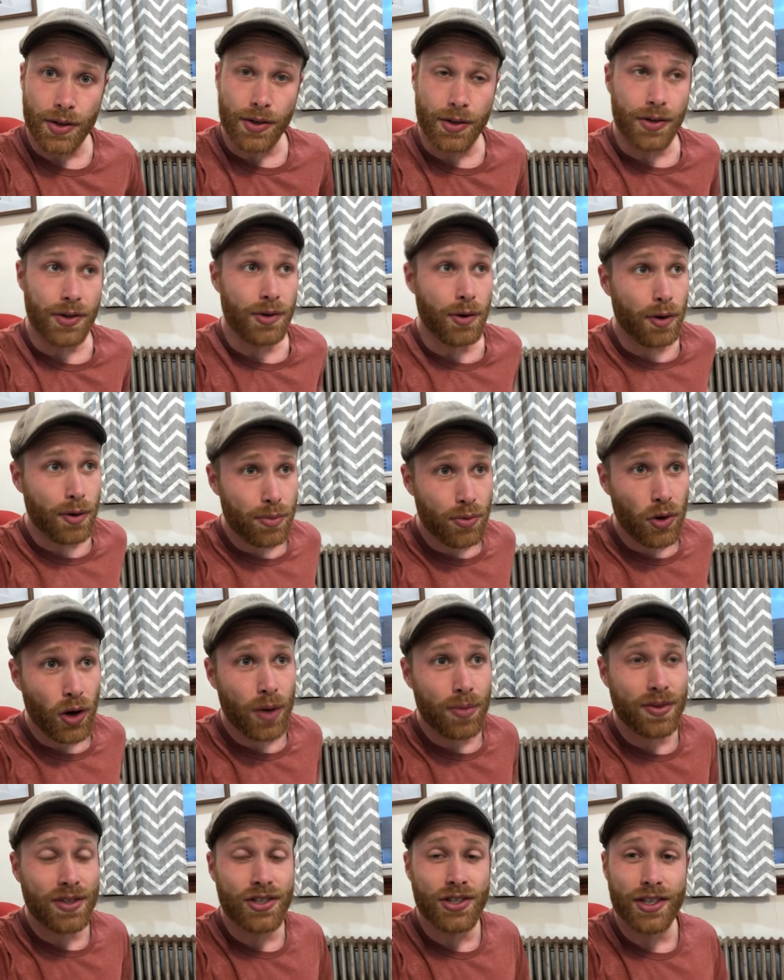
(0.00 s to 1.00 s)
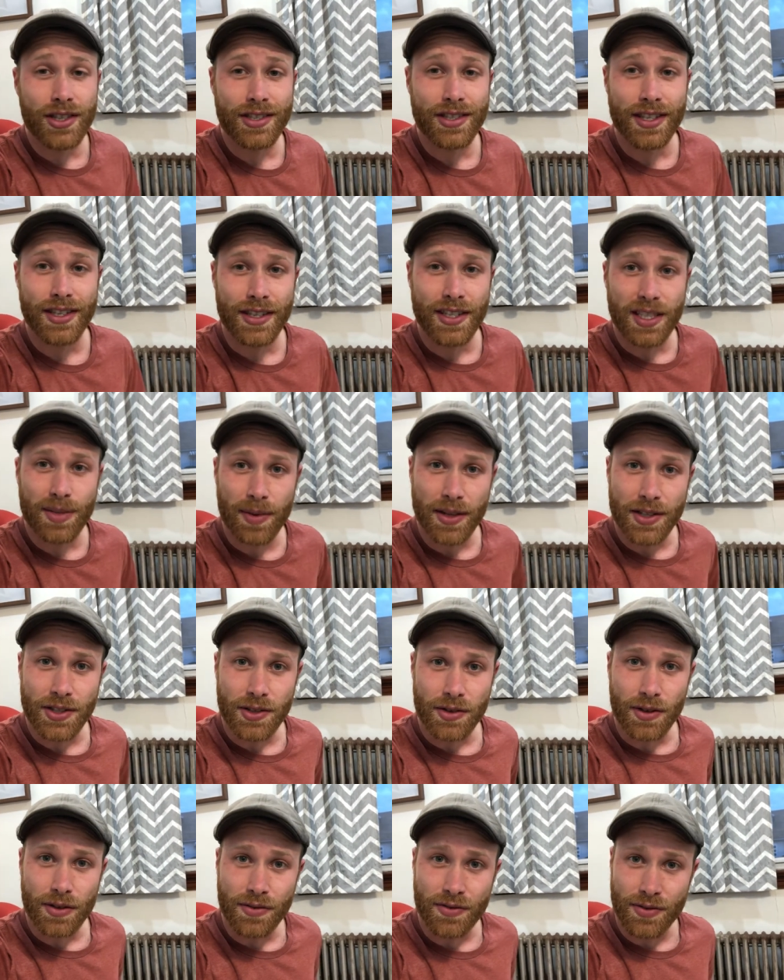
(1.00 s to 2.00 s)
you're probably just a
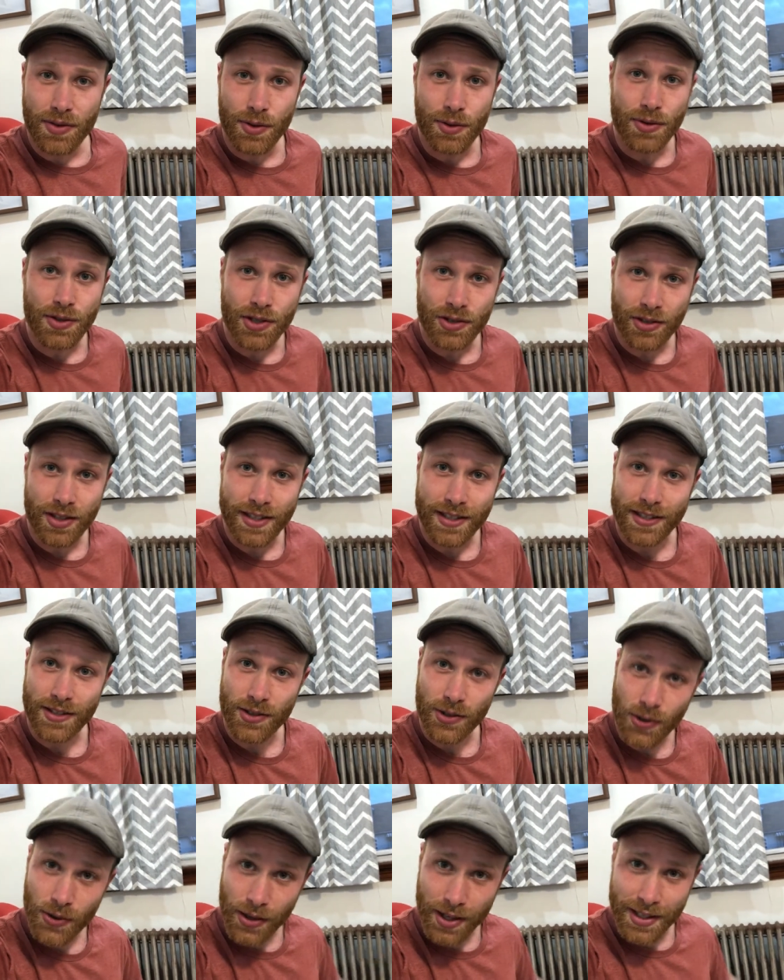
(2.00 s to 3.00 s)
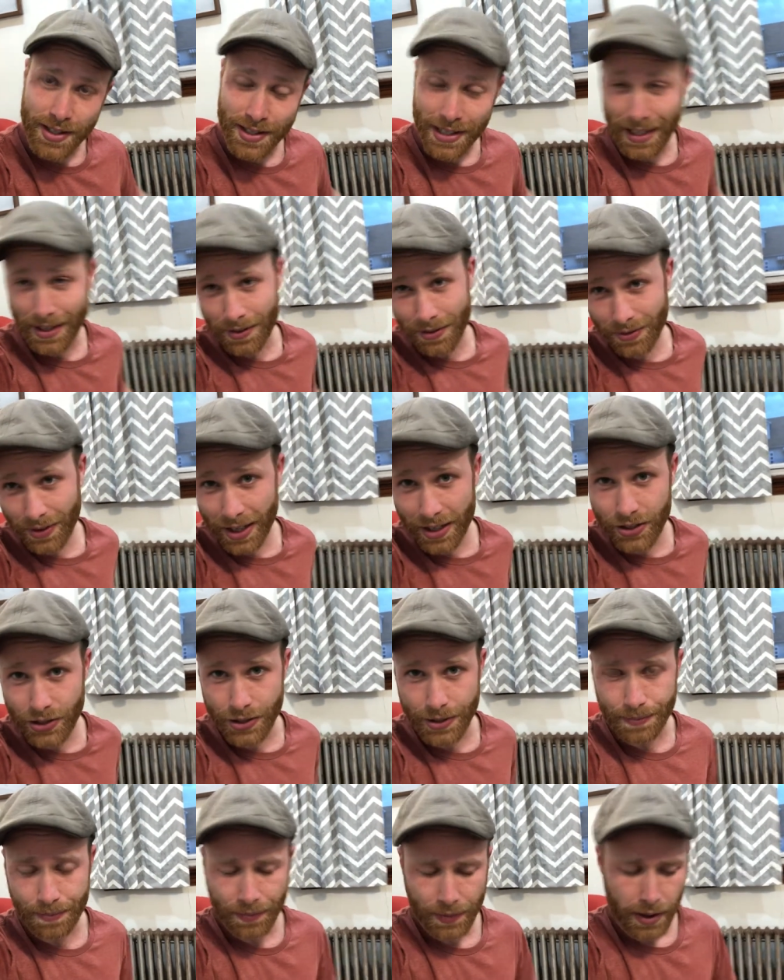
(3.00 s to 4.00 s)
dispenser of food, treats, and toys and
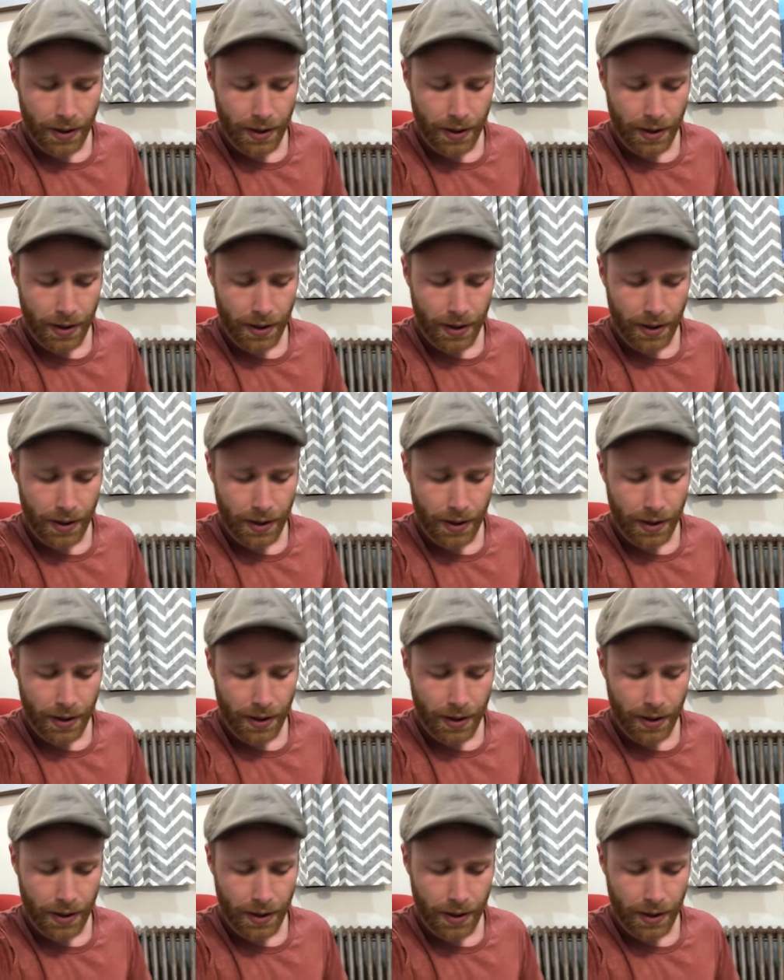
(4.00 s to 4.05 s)
affection.